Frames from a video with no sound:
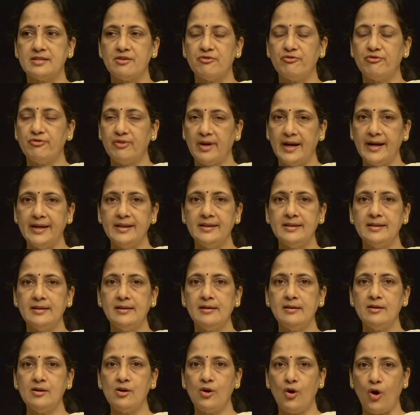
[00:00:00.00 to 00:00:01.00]
the
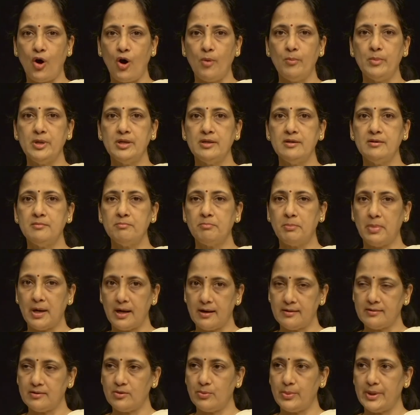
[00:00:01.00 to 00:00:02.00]
final common
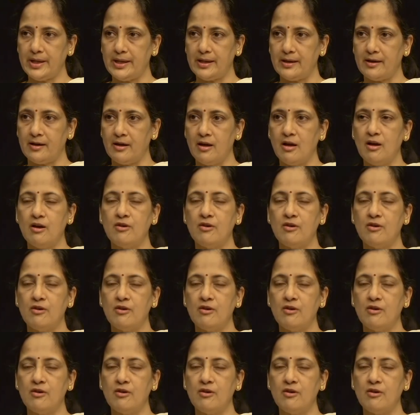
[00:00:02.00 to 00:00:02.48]
pathway